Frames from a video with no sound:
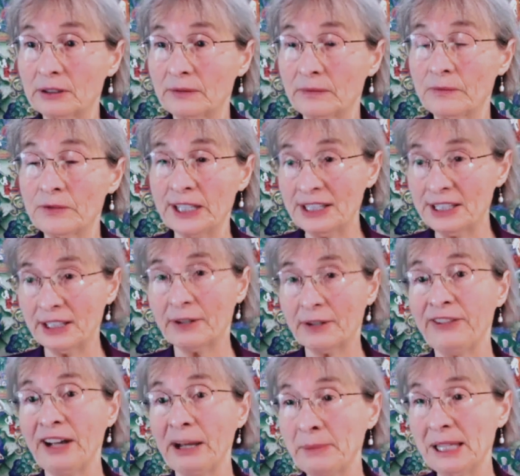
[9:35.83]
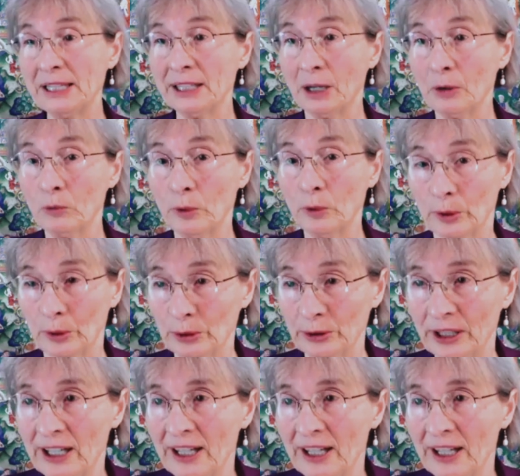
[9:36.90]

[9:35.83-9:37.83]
than their familiar world,